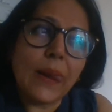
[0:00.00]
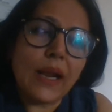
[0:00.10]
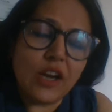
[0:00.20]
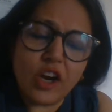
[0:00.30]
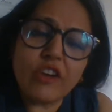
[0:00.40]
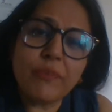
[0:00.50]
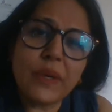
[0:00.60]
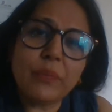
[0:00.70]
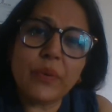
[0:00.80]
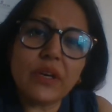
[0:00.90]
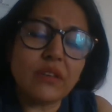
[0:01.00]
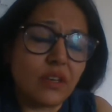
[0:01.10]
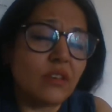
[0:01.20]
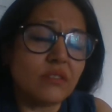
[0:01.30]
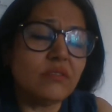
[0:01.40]
A lot of people,
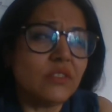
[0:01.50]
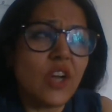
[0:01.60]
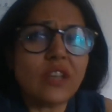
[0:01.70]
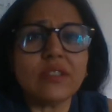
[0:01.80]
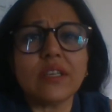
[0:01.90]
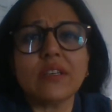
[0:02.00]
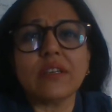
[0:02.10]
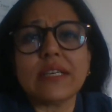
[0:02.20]
no, not the